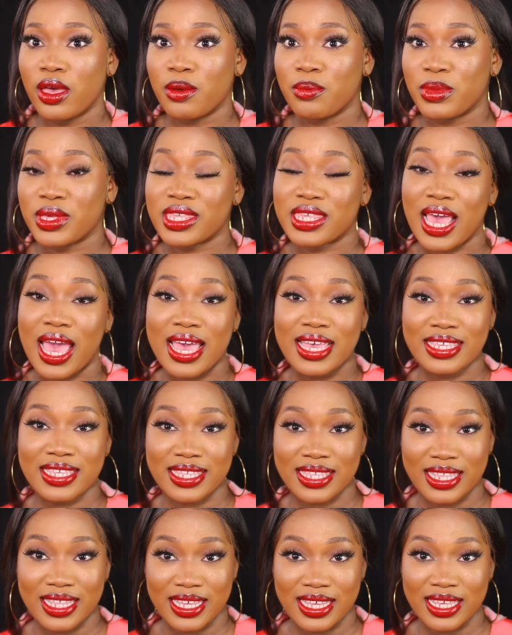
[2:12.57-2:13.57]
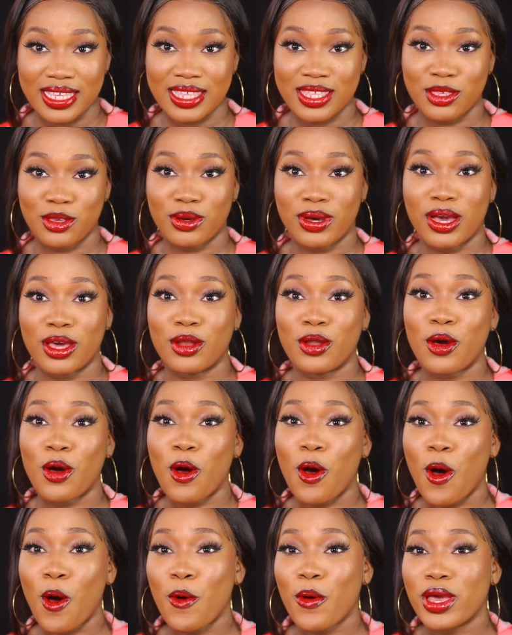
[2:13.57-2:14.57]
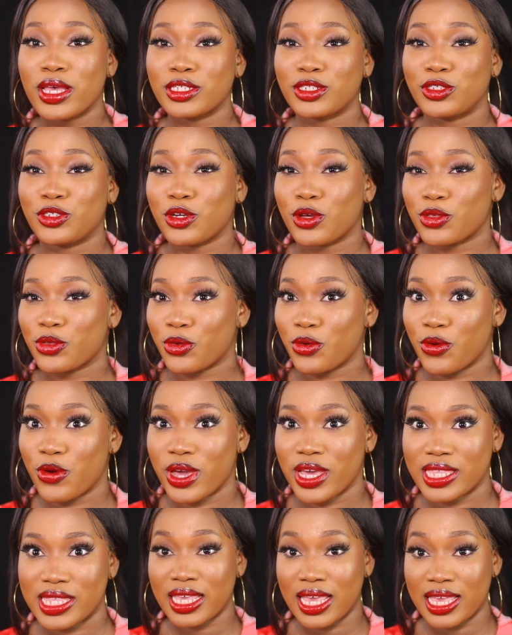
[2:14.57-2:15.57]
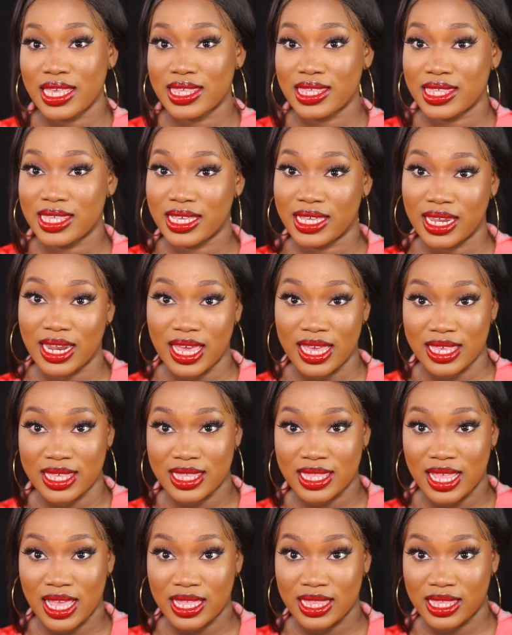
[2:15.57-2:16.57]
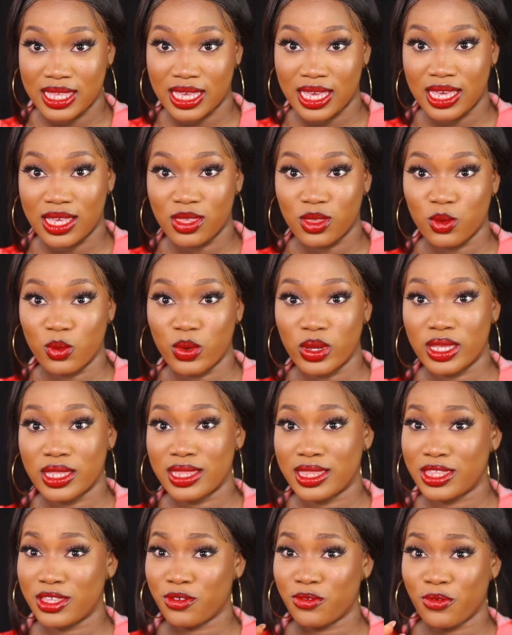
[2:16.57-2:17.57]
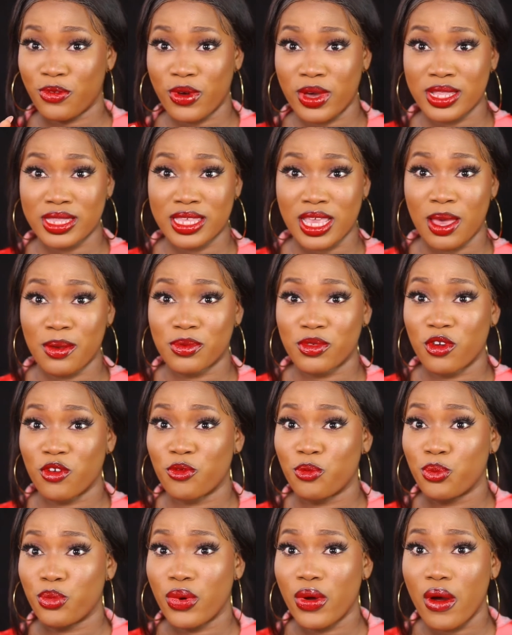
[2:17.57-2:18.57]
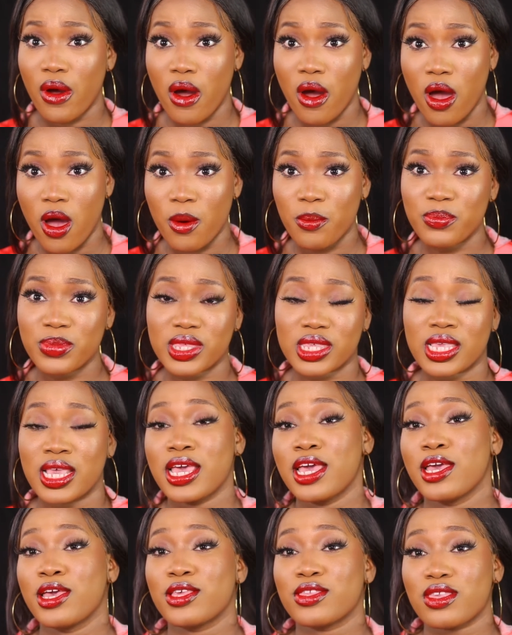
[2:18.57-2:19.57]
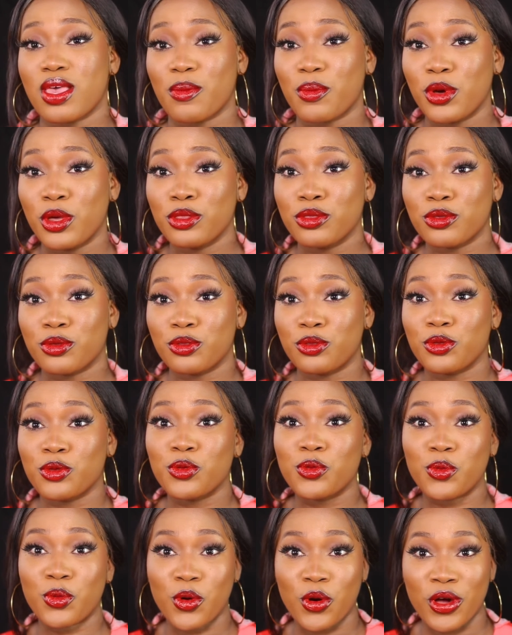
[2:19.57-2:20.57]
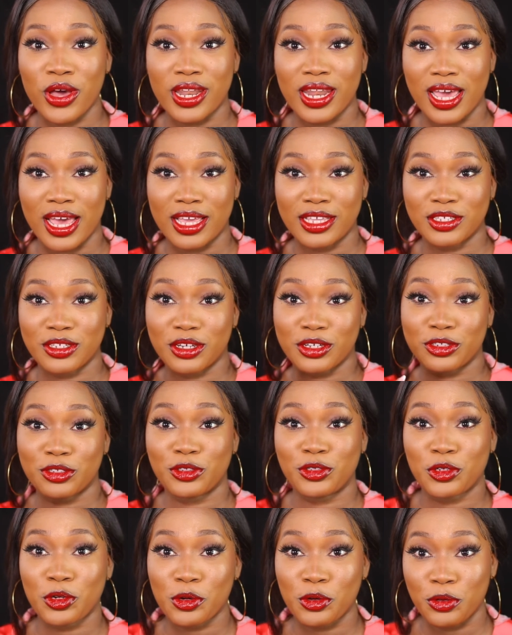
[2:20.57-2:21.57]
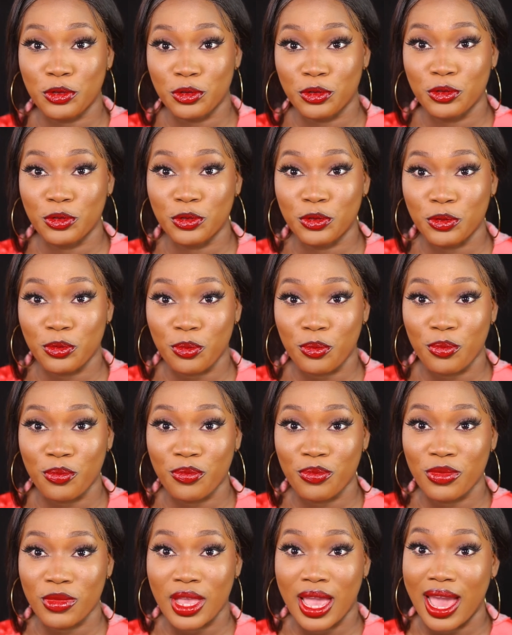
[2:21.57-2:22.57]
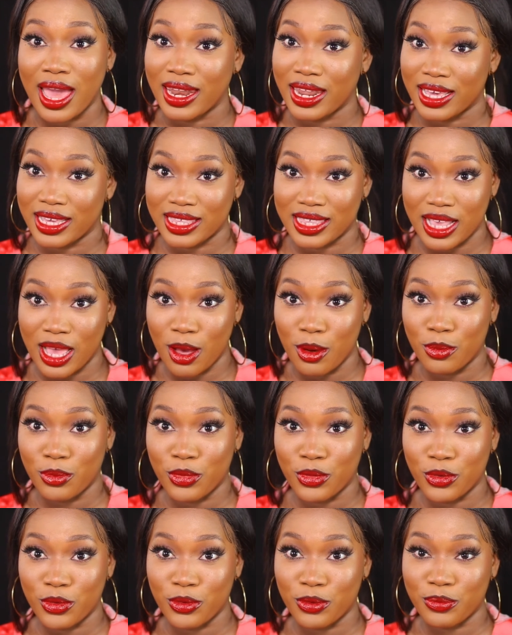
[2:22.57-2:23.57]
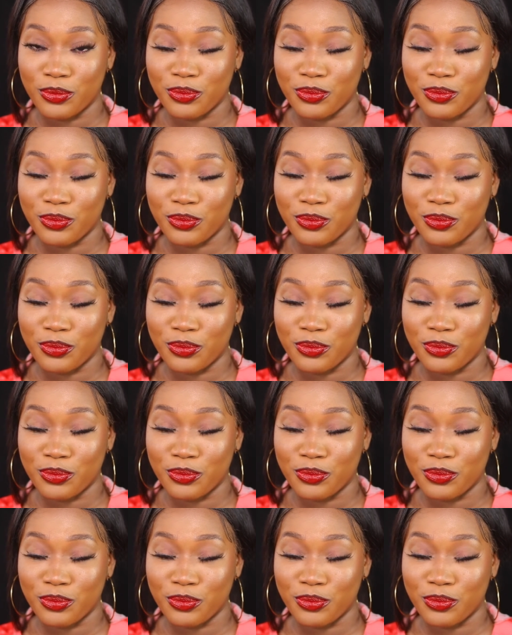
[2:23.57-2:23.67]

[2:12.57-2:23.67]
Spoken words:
Besides this, you can always just create a scene aesthetics with different types of props. So I'm going to do one and just show you an example,